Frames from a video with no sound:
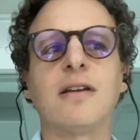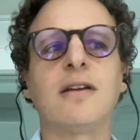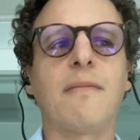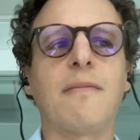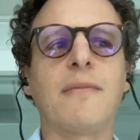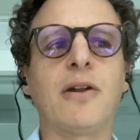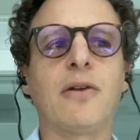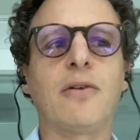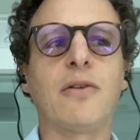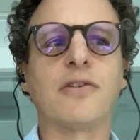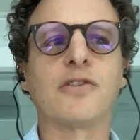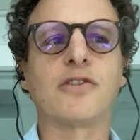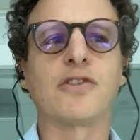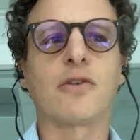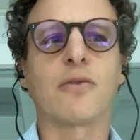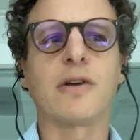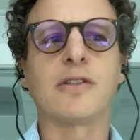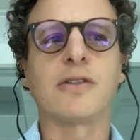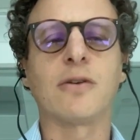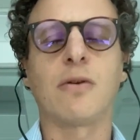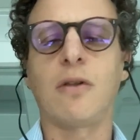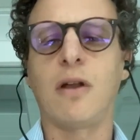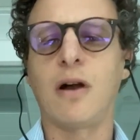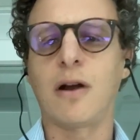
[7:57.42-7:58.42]
you know the
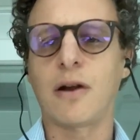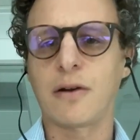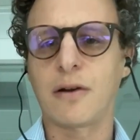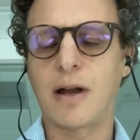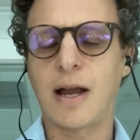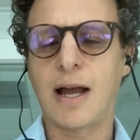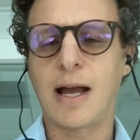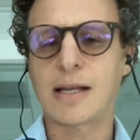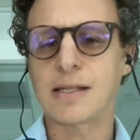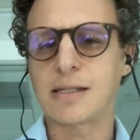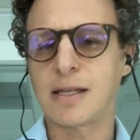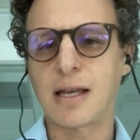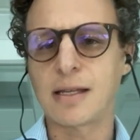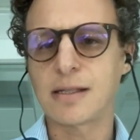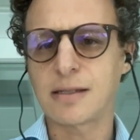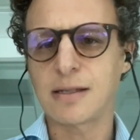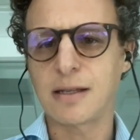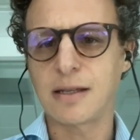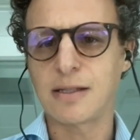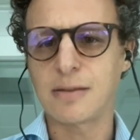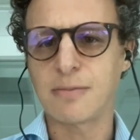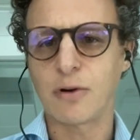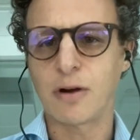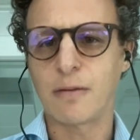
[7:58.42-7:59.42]
story is no longer
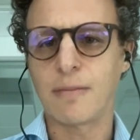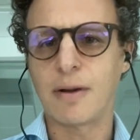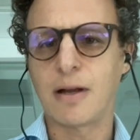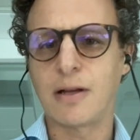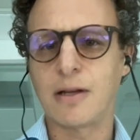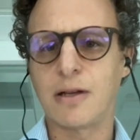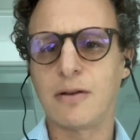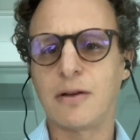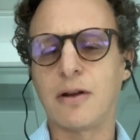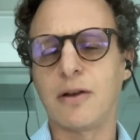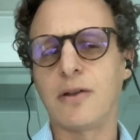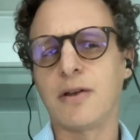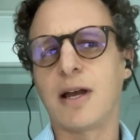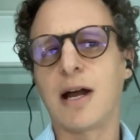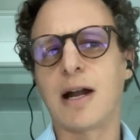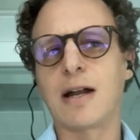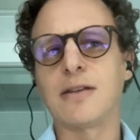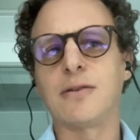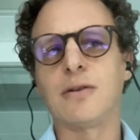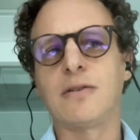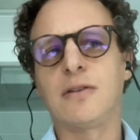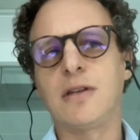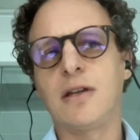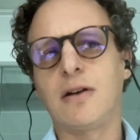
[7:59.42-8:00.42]
access. It's more about you know you got
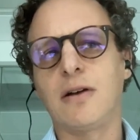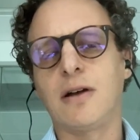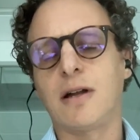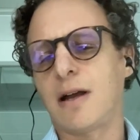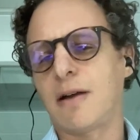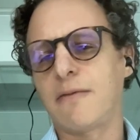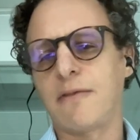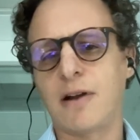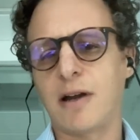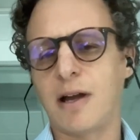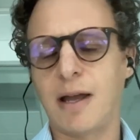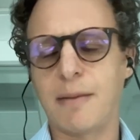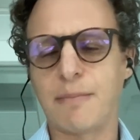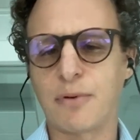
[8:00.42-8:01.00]
into a deal at a very high